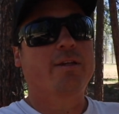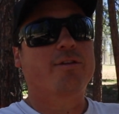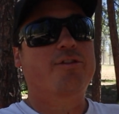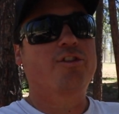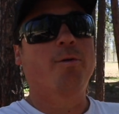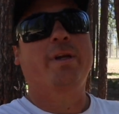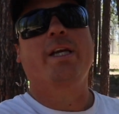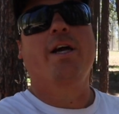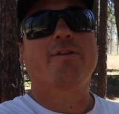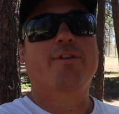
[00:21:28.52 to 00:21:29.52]
so many
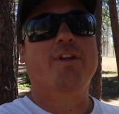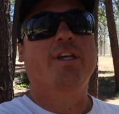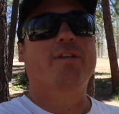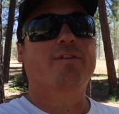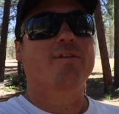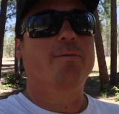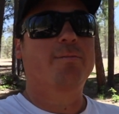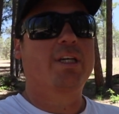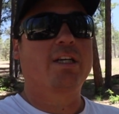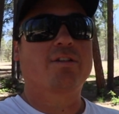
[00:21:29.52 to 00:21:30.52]
other things
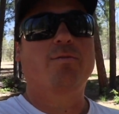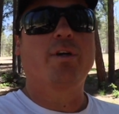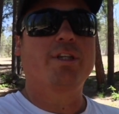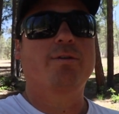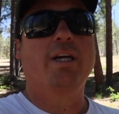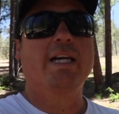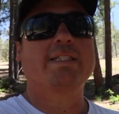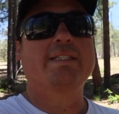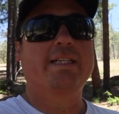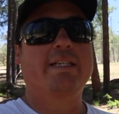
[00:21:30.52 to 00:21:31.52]
because of what you
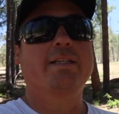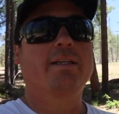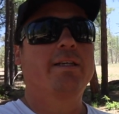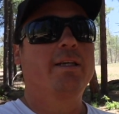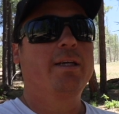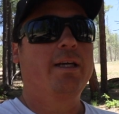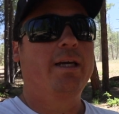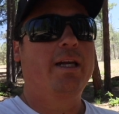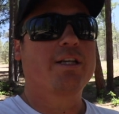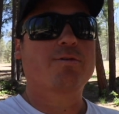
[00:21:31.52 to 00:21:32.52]
guys did.
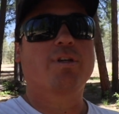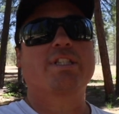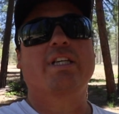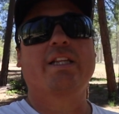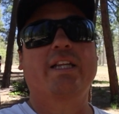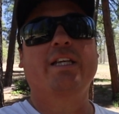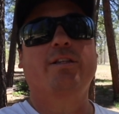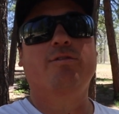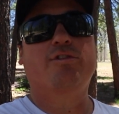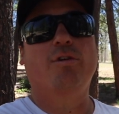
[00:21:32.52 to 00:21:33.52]
And I just want to say thank
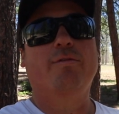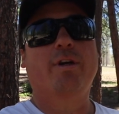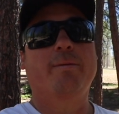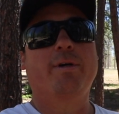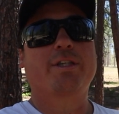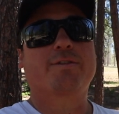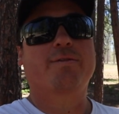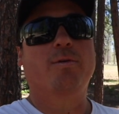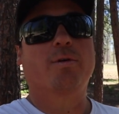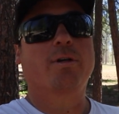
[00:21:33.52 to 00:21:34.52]
you so very much
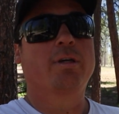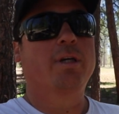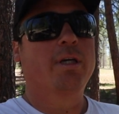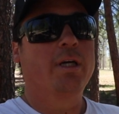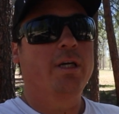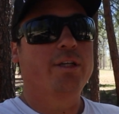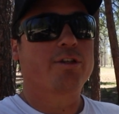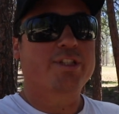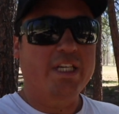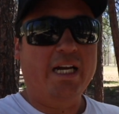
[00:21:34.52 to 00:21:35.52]
for your
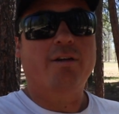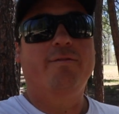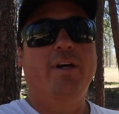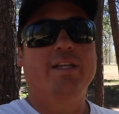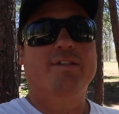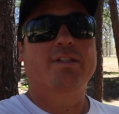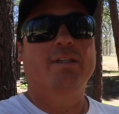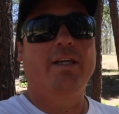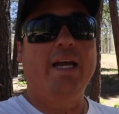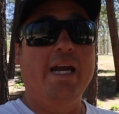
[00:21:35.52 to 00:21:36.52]
sacrifice.
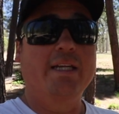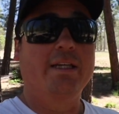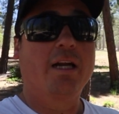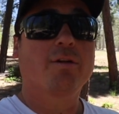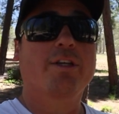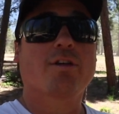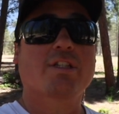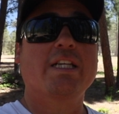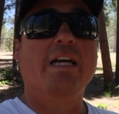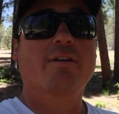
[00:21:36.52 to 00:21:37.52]
And not only your
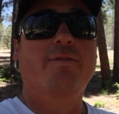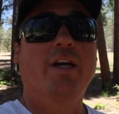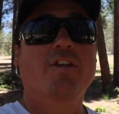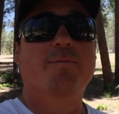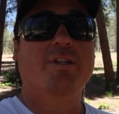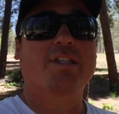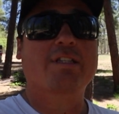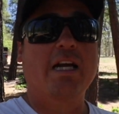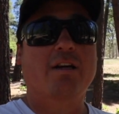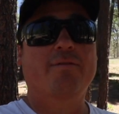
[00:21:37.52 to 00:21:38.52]
sacrifice, but the
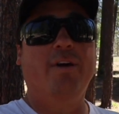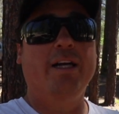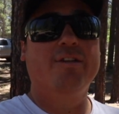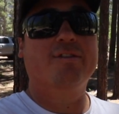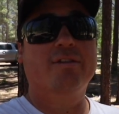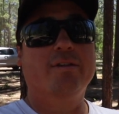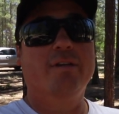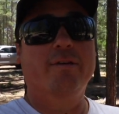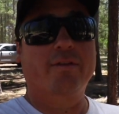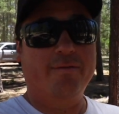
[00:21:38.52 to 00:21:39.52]
sacrifice
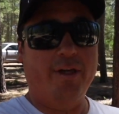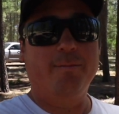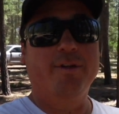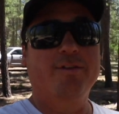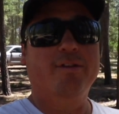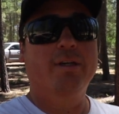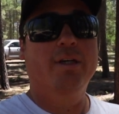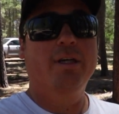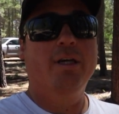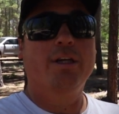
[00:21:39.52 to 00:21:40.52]
of your families,
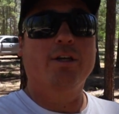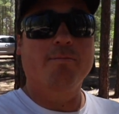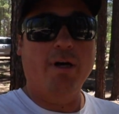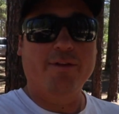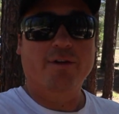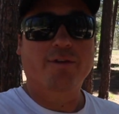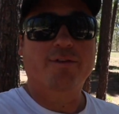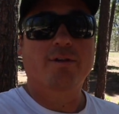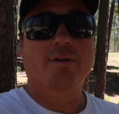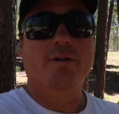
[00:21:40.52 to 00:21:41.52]
your
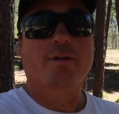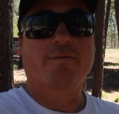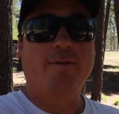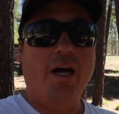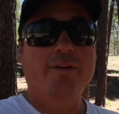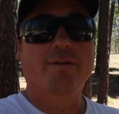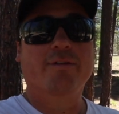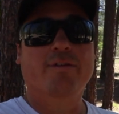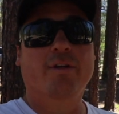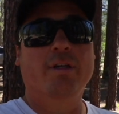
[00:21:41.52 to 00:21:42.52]
mothers, your
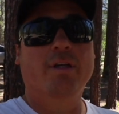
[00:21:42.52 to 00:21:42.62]
fathers,